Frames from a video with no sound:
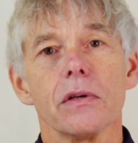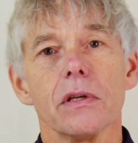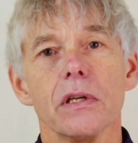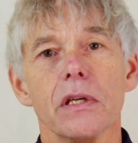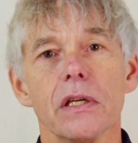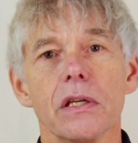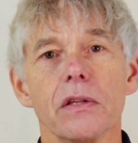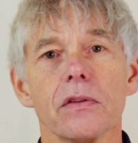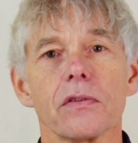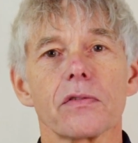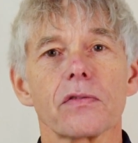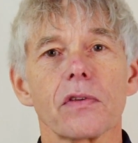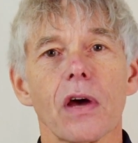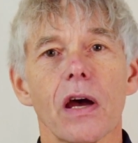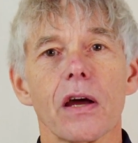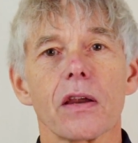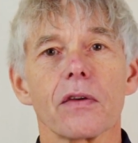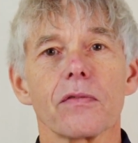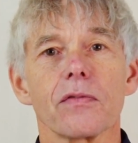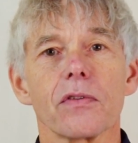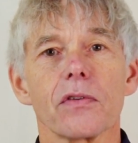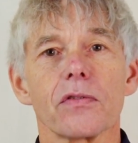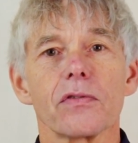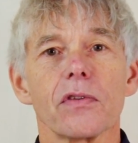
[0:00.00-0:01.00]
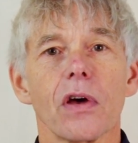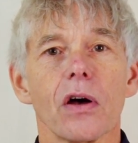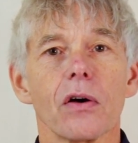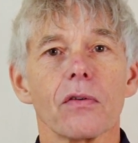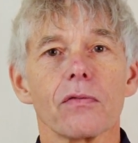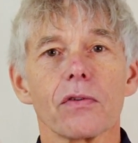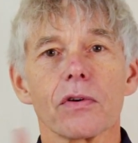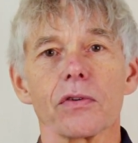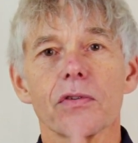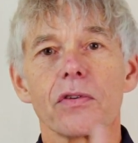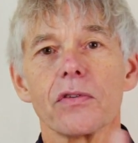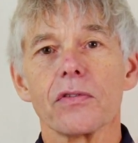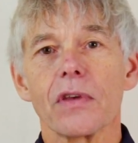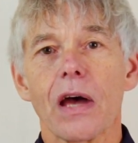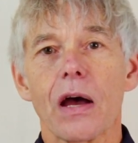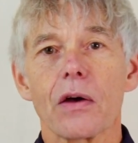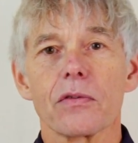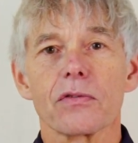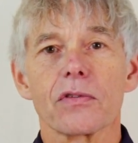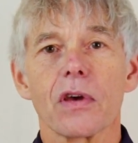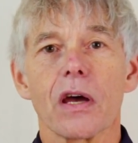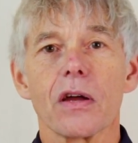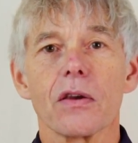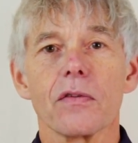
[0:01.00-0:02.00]
inside of the cell versus
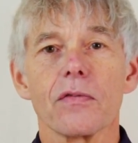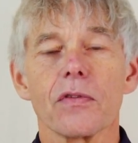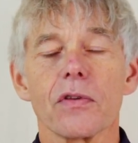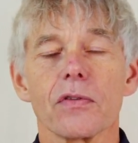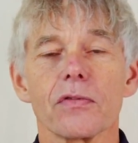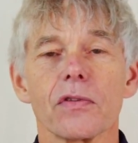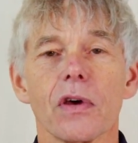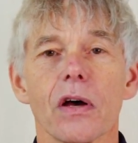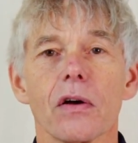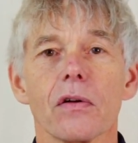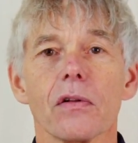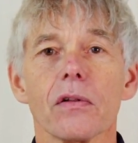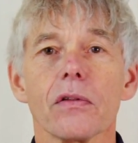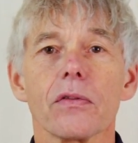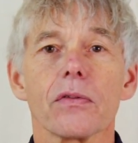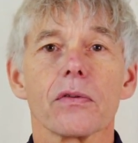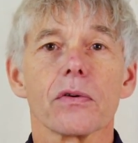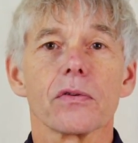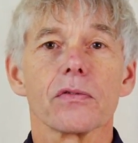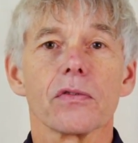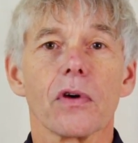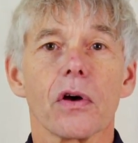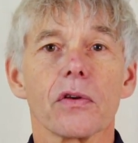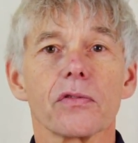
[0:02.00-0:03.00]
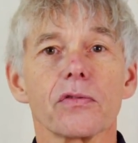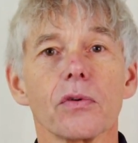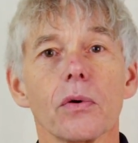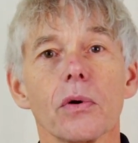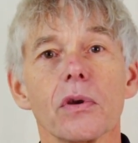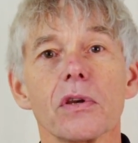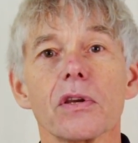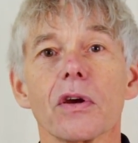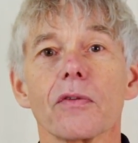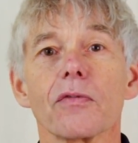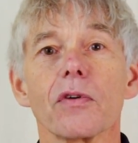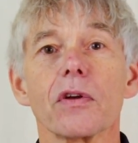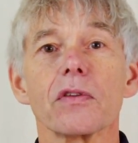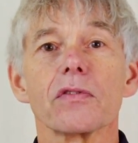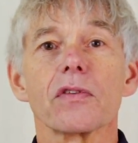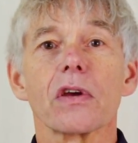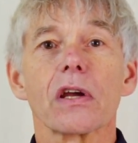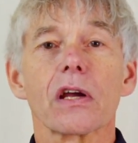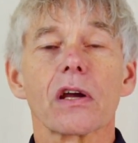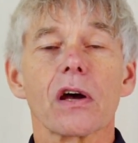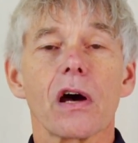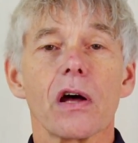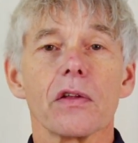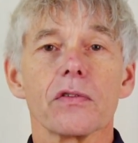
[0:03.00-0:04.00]
outside of the cell. There's also a difference
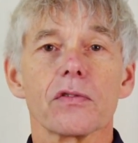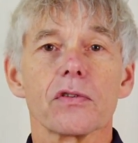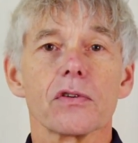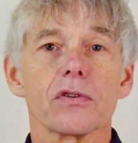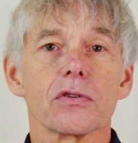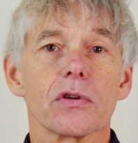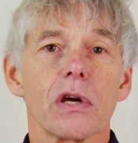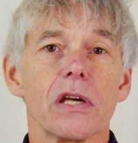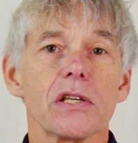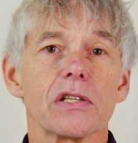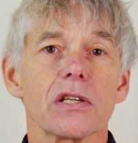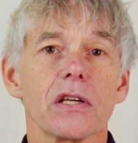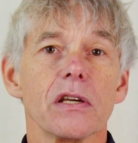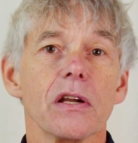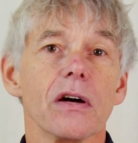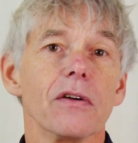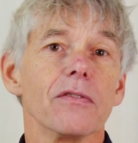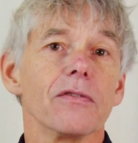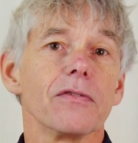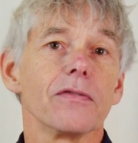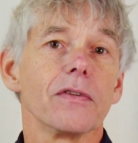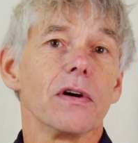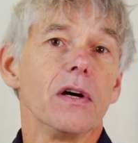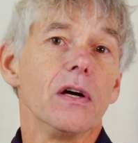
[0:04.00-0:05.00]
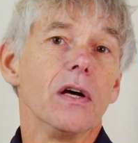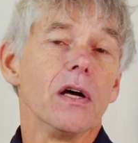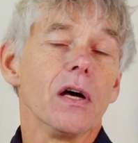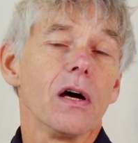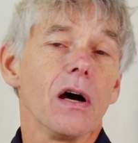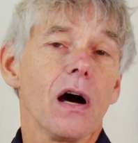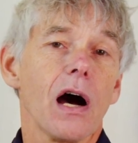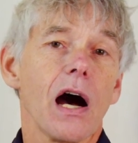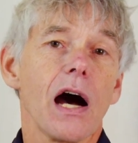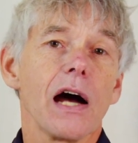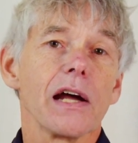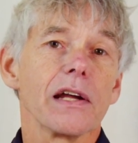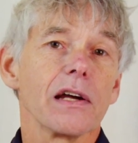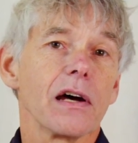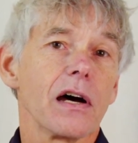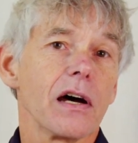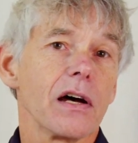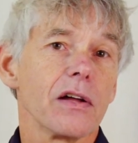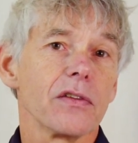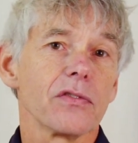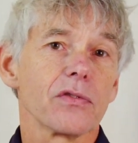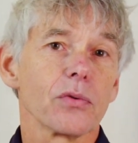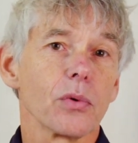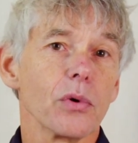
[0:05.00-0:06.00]
in concentration of
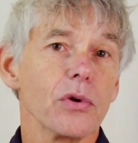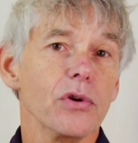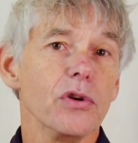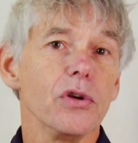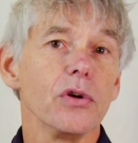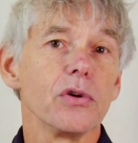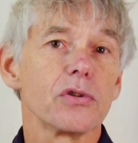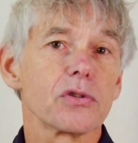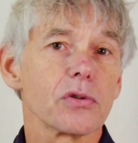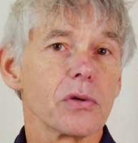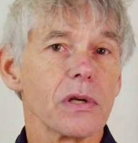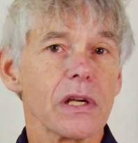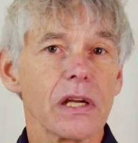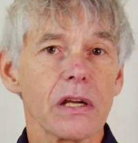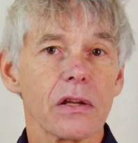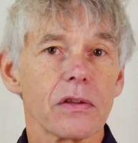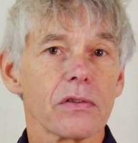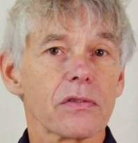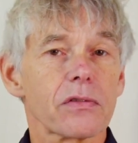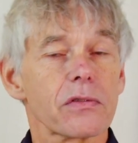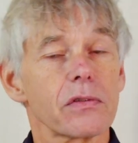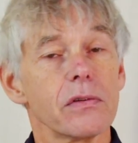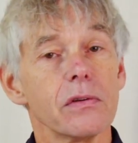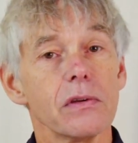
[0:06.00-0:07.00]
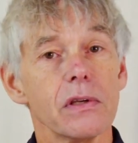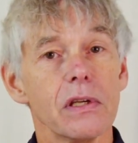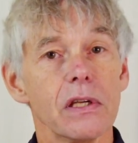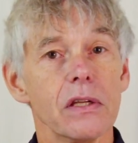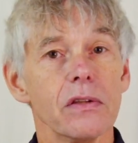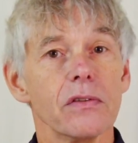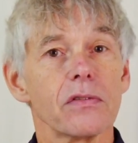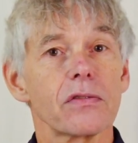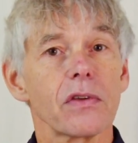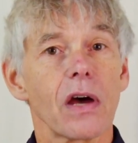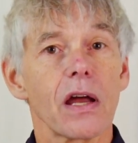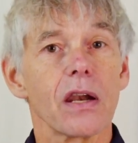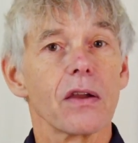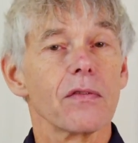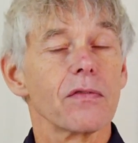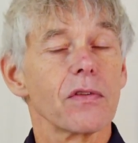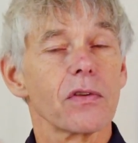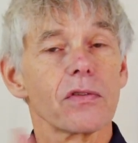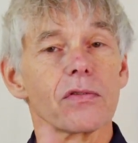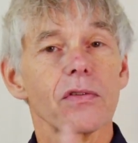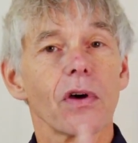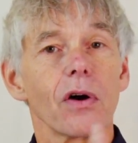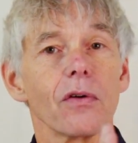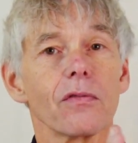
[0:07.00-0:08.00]
ions or nutrients inside of
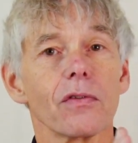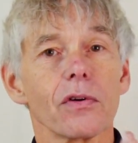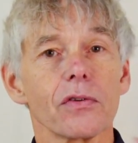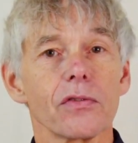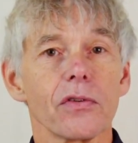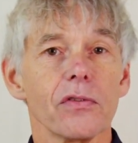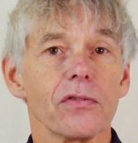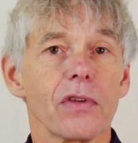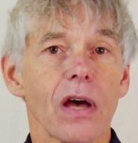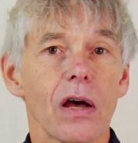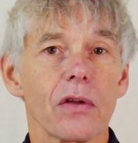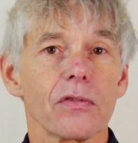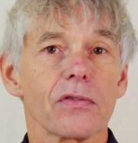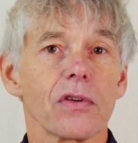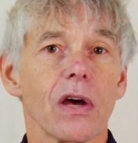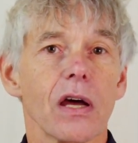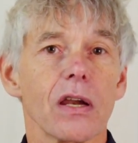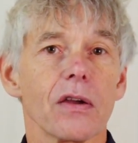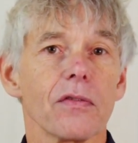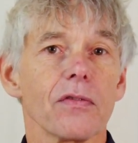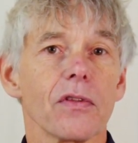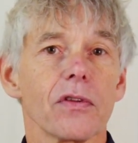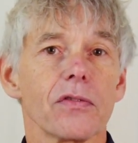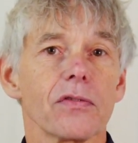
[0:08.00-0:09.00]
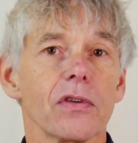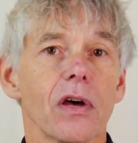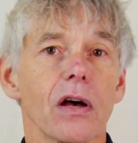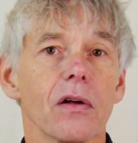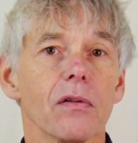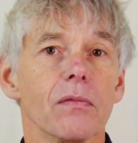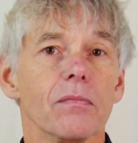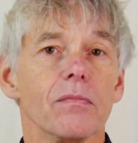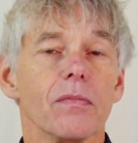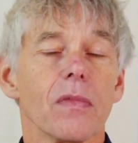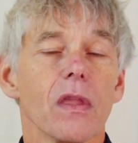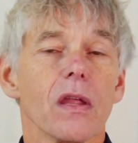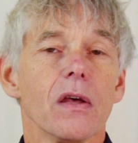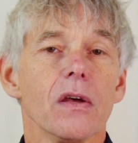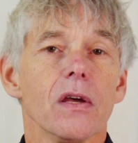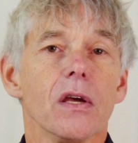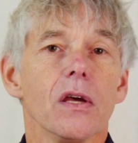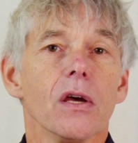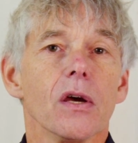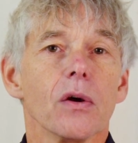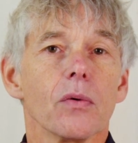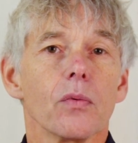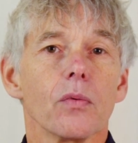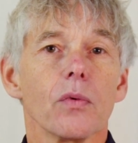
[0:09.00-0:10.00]
the cell versus outside of the cell.
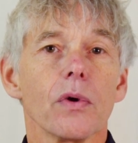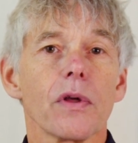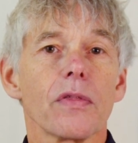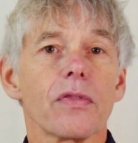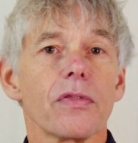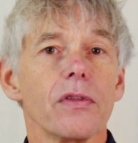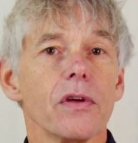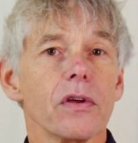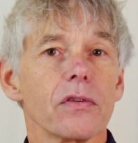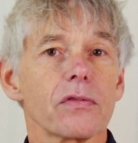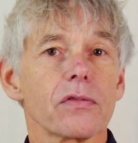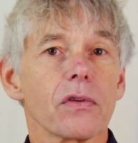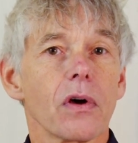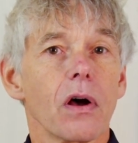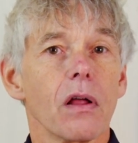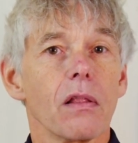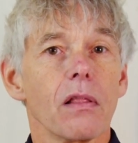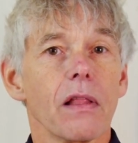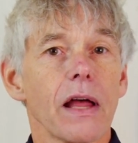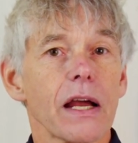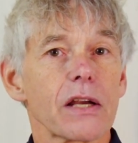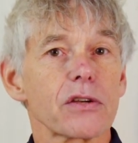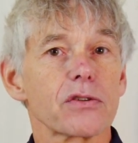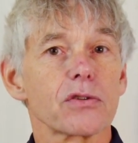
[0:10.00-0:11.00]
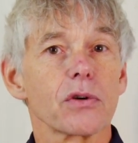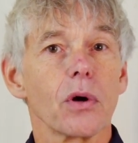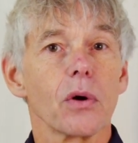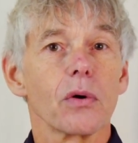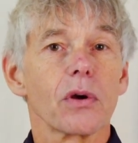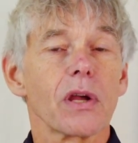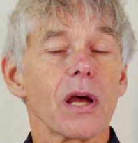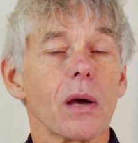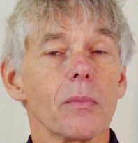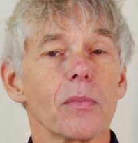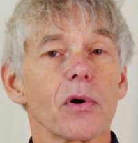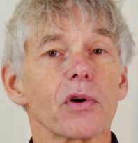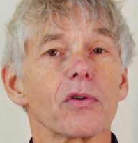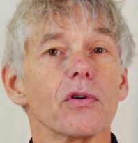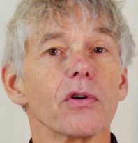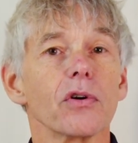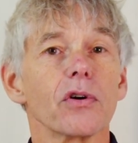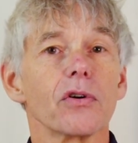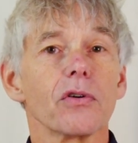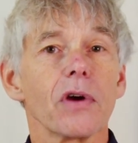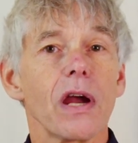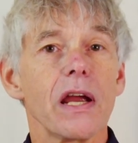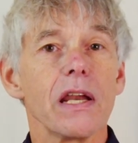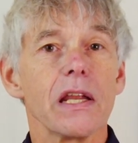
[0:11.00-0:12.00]
With this electrochemical
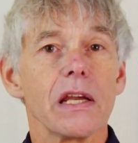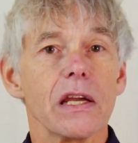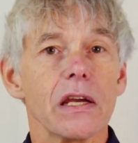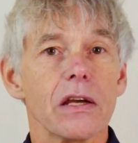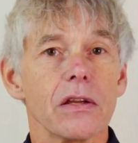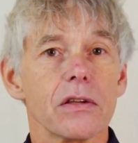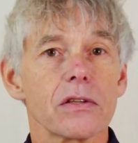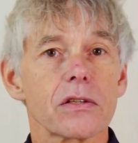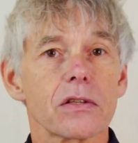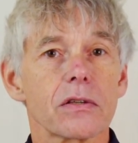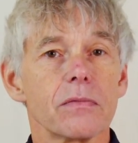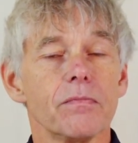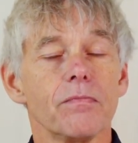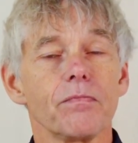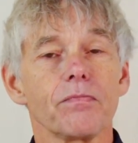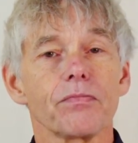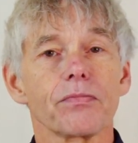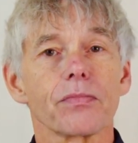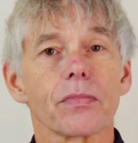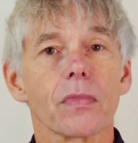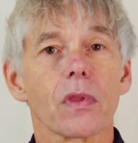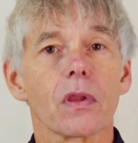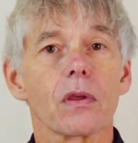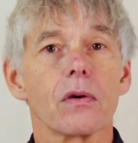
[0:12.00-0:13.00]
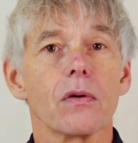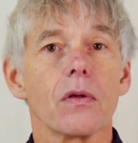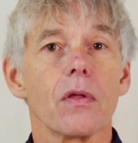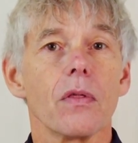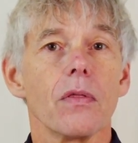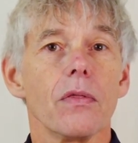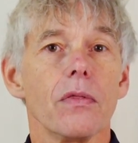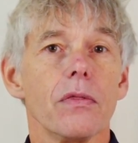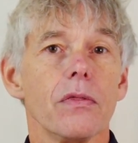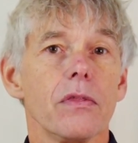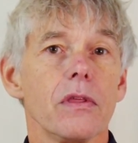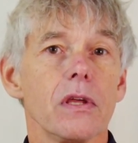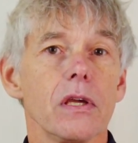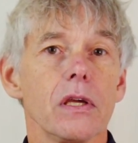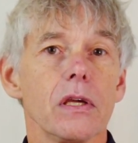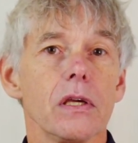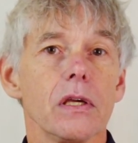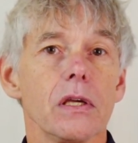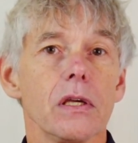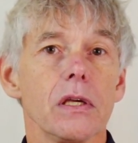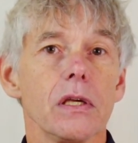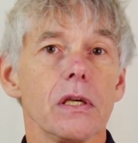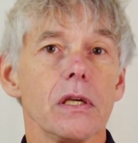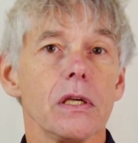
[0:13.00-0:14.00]
gradient,
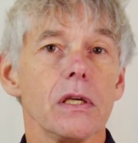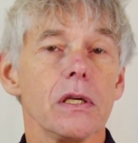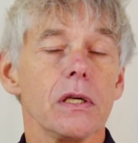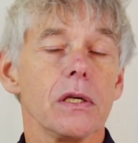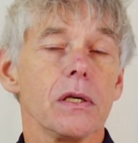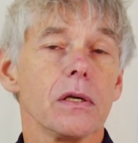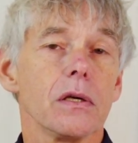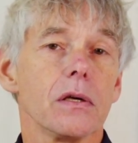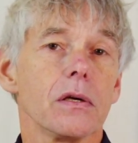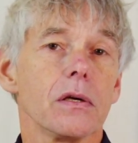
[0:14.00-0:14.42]
the